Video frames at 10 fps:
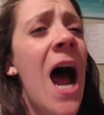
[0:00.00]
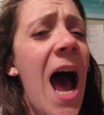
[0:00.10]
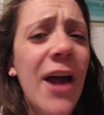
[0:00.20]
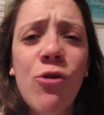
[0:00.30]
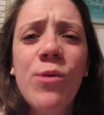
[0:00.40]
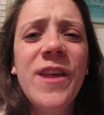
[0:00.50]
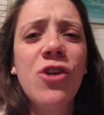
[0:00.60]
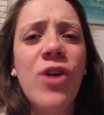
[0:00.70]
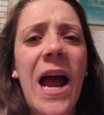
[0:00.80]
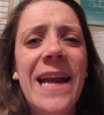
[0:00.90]
I don't
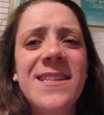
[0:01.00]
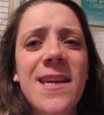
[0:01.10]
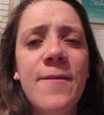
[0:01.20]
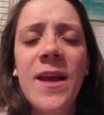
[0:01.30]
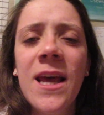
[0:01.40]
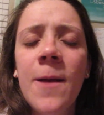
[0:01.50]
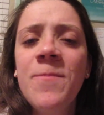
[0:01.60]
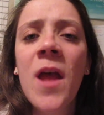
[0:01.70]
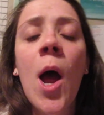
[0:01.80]
really cry in TV,